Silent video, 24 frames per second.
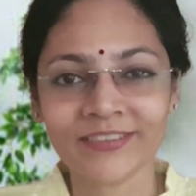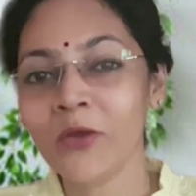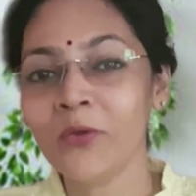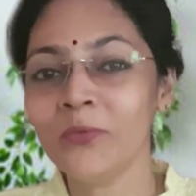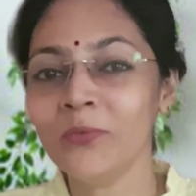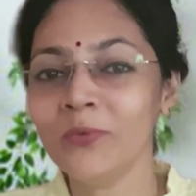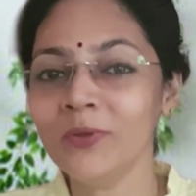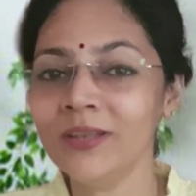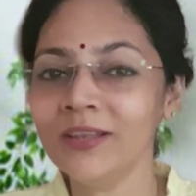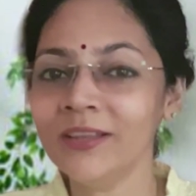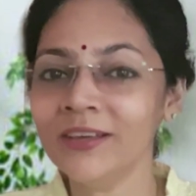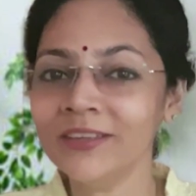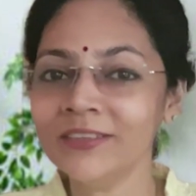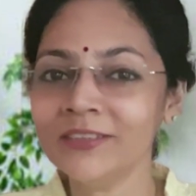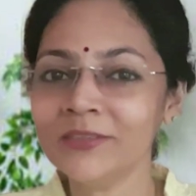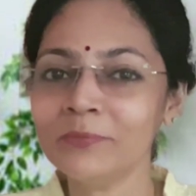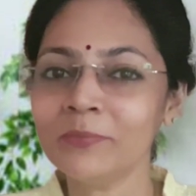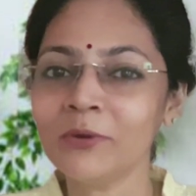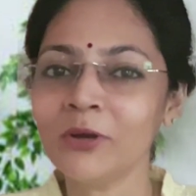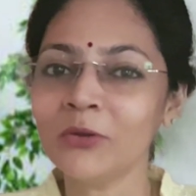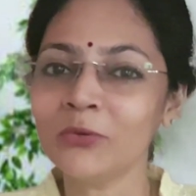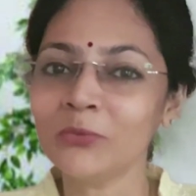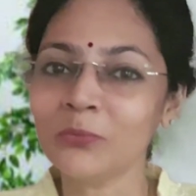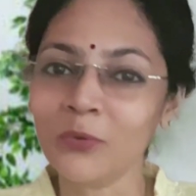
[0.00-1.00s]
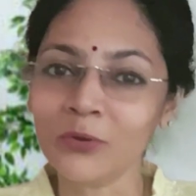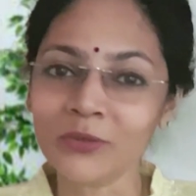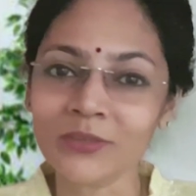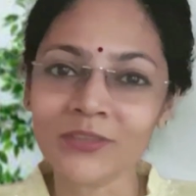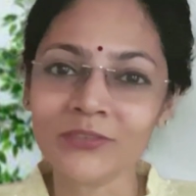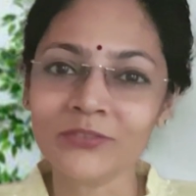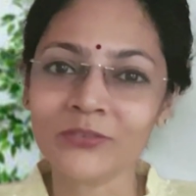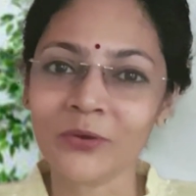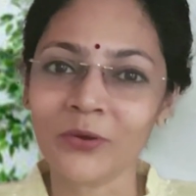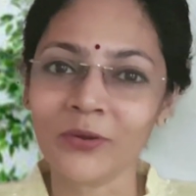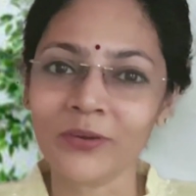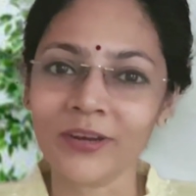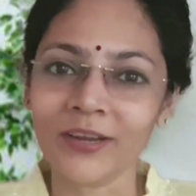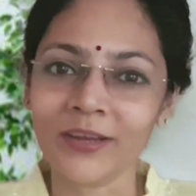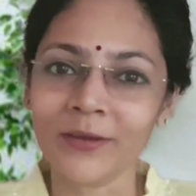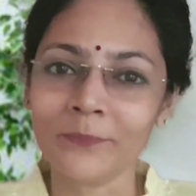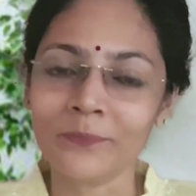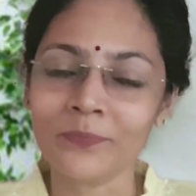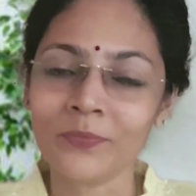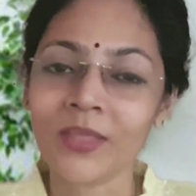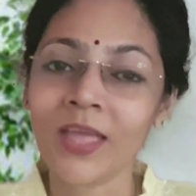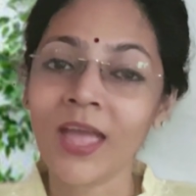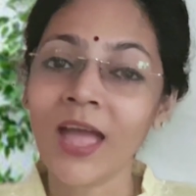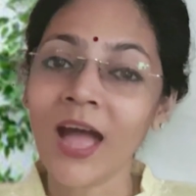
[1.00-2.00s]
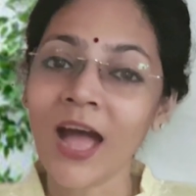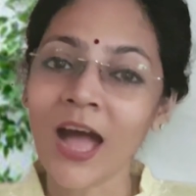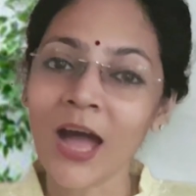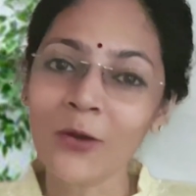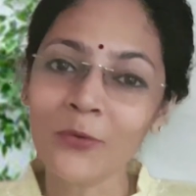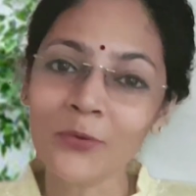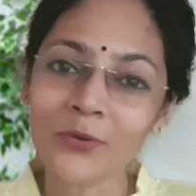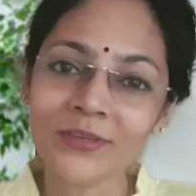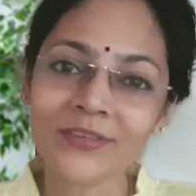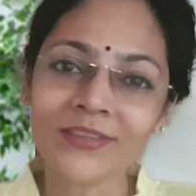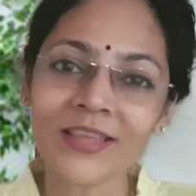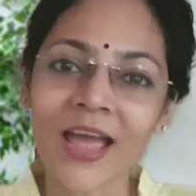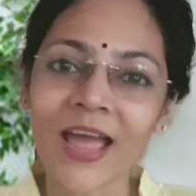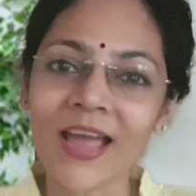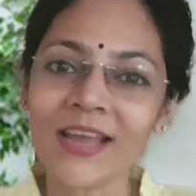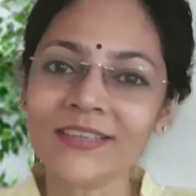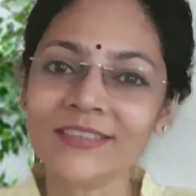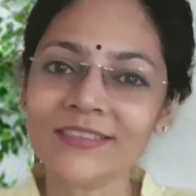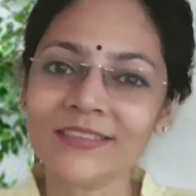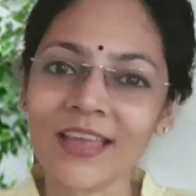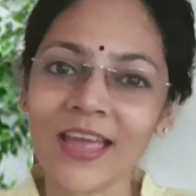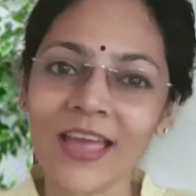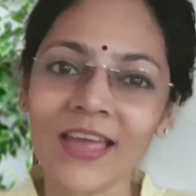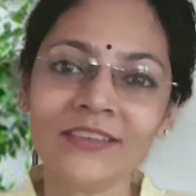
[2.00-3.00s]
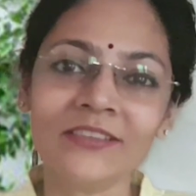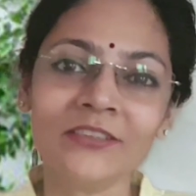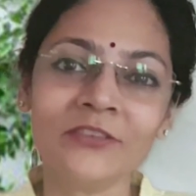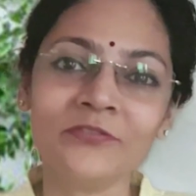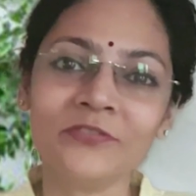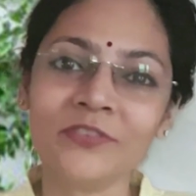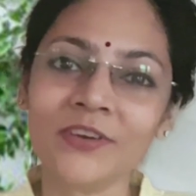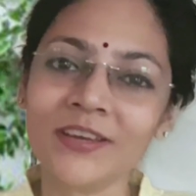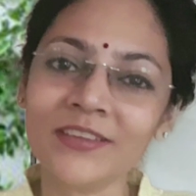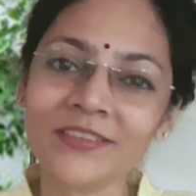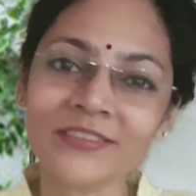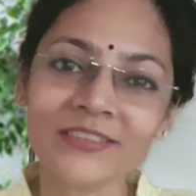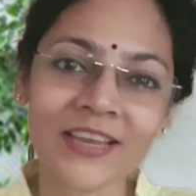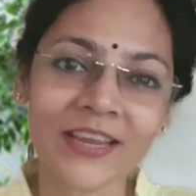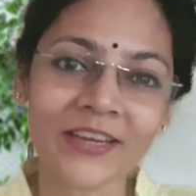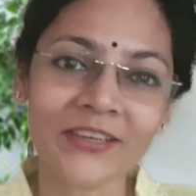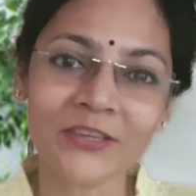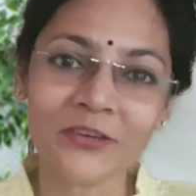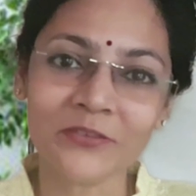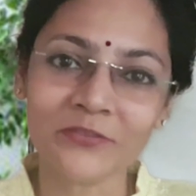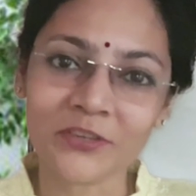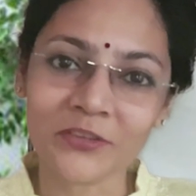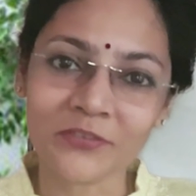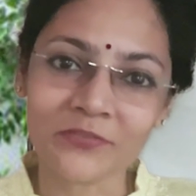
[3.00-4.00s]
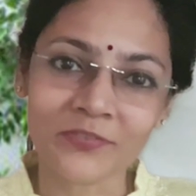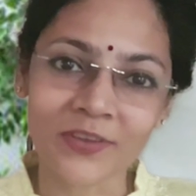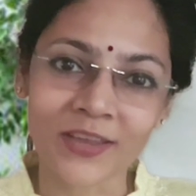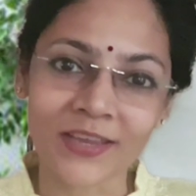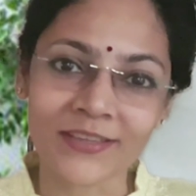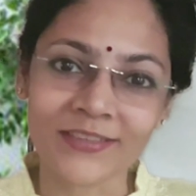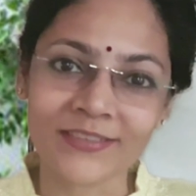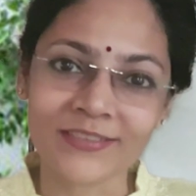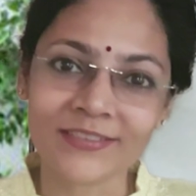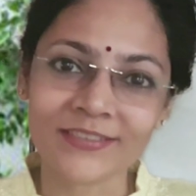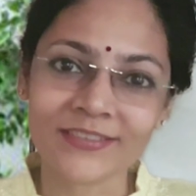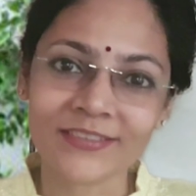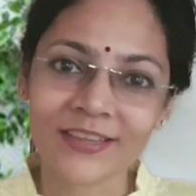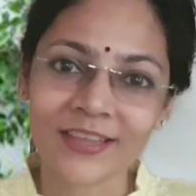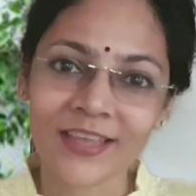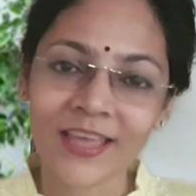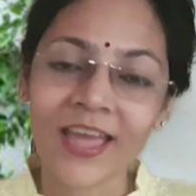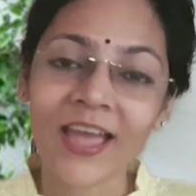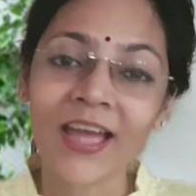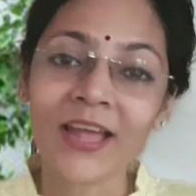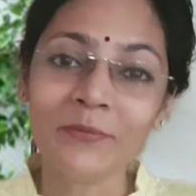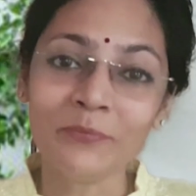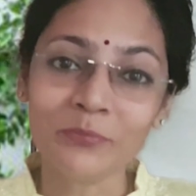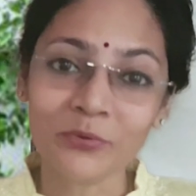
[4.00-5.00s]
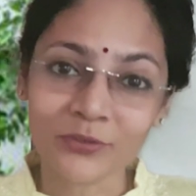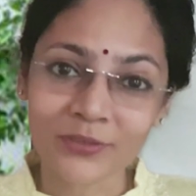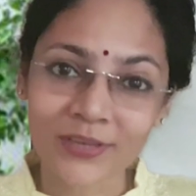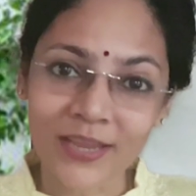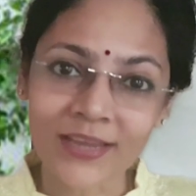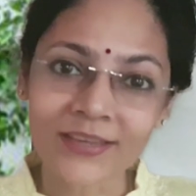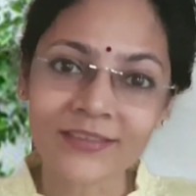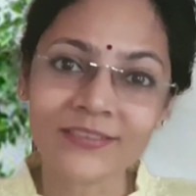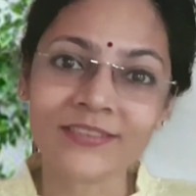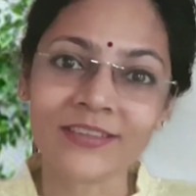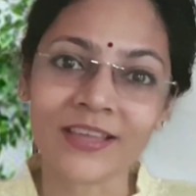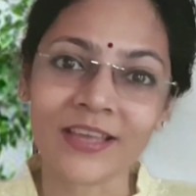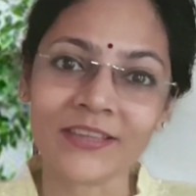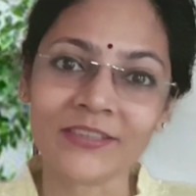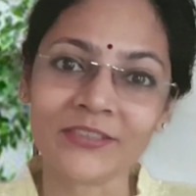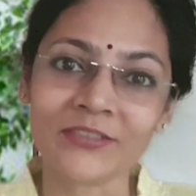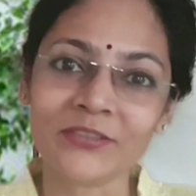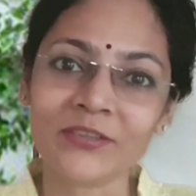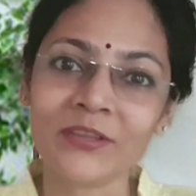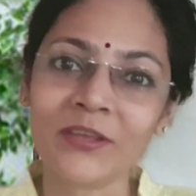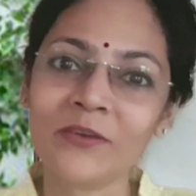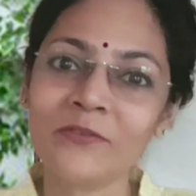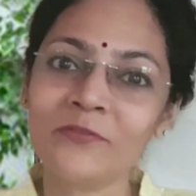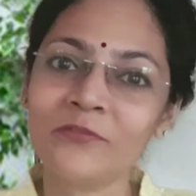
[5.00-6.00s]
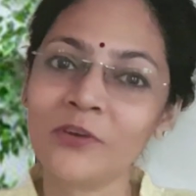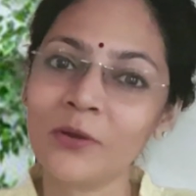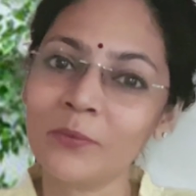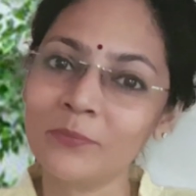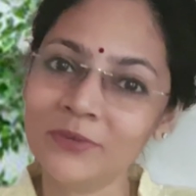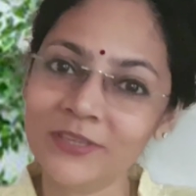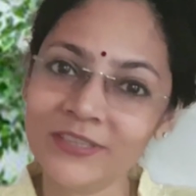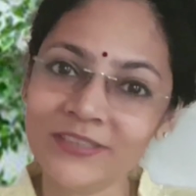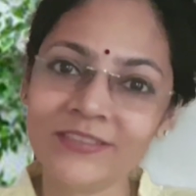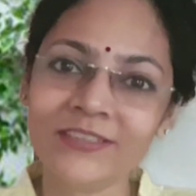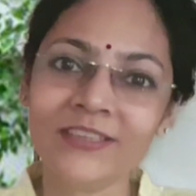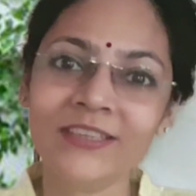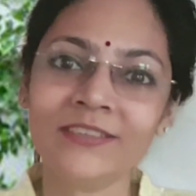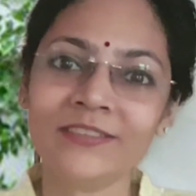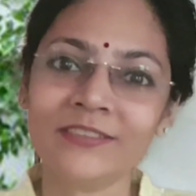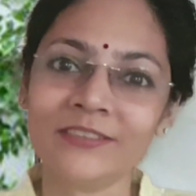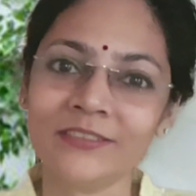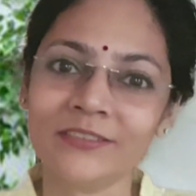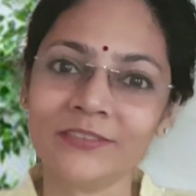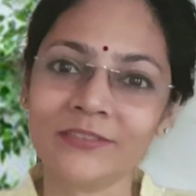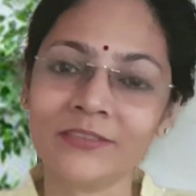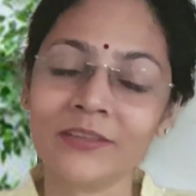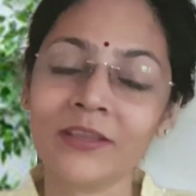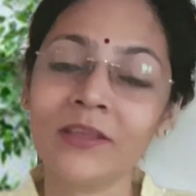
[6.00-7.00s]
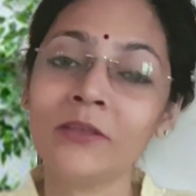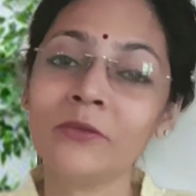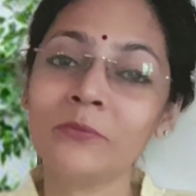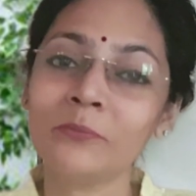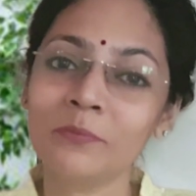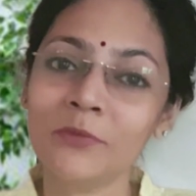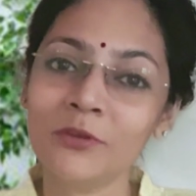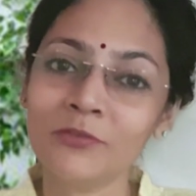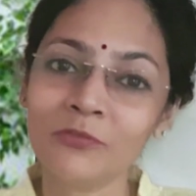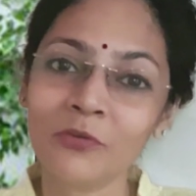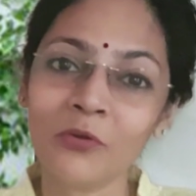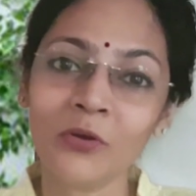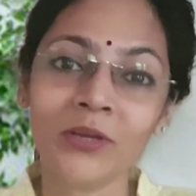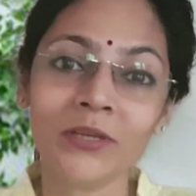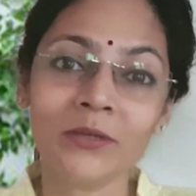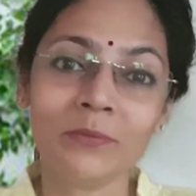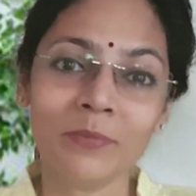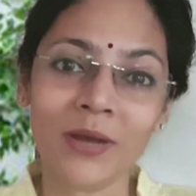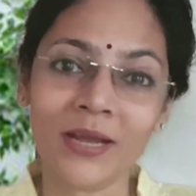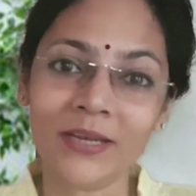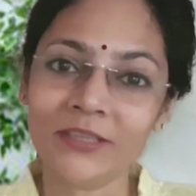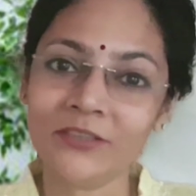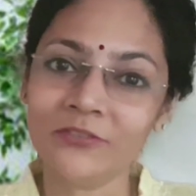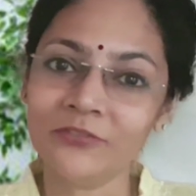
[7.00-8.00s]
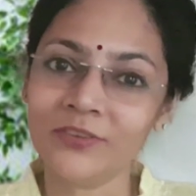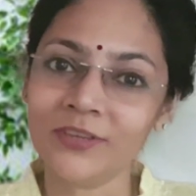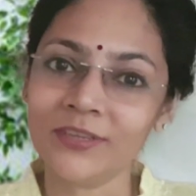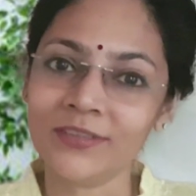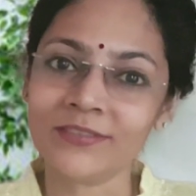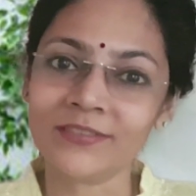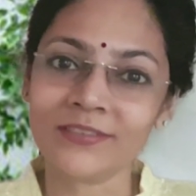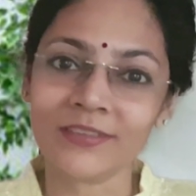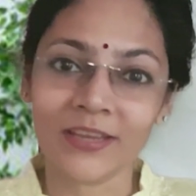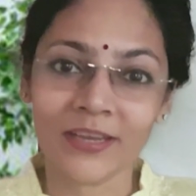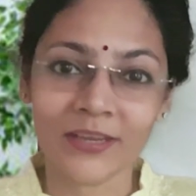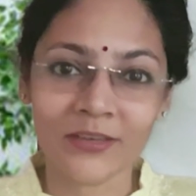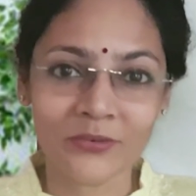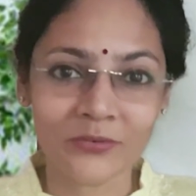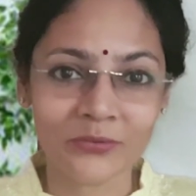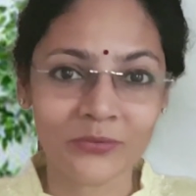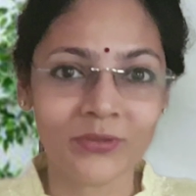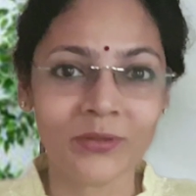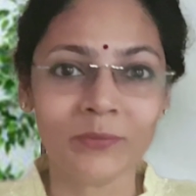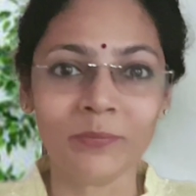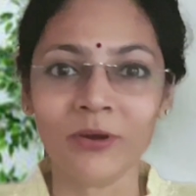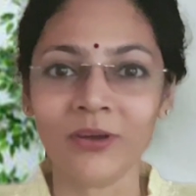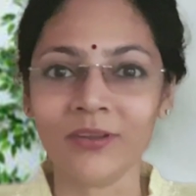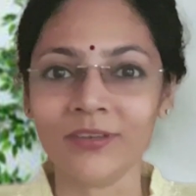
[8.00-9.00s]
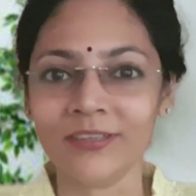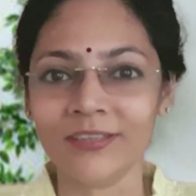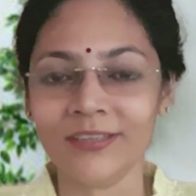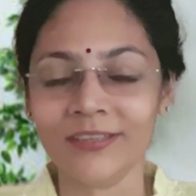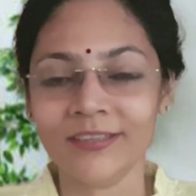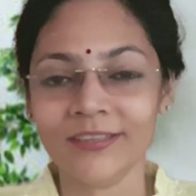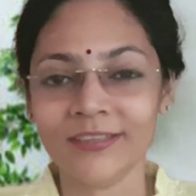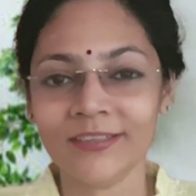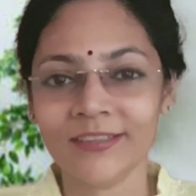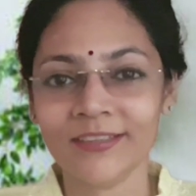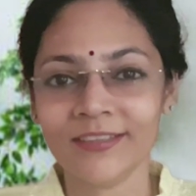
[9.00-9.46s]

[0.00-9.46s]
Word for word: We learnt about what is aura, how it acts as a first line of defense and protects us from diseases before it manifests into the body.